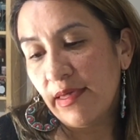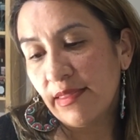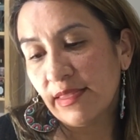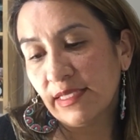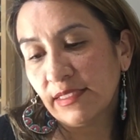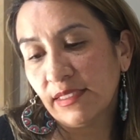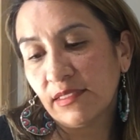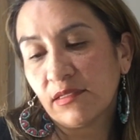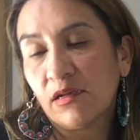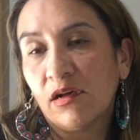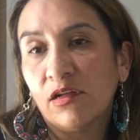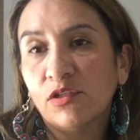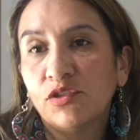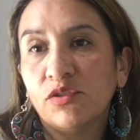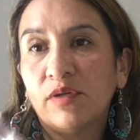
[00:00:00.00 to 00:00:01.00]
This is
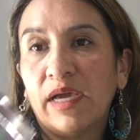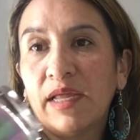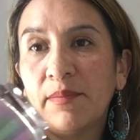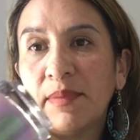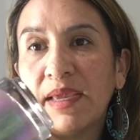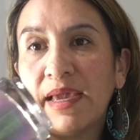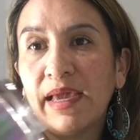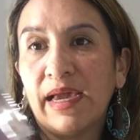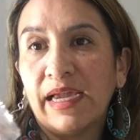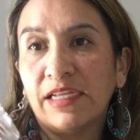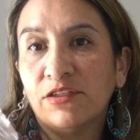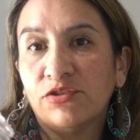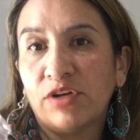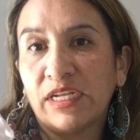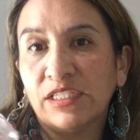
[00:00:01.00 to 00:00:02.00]
called You Had Me at
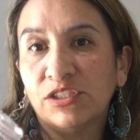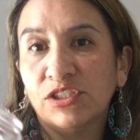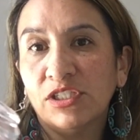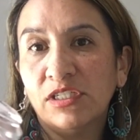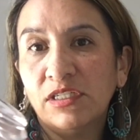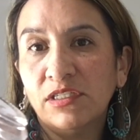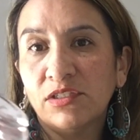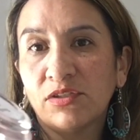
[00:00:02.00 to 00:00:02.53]
Hydrangea,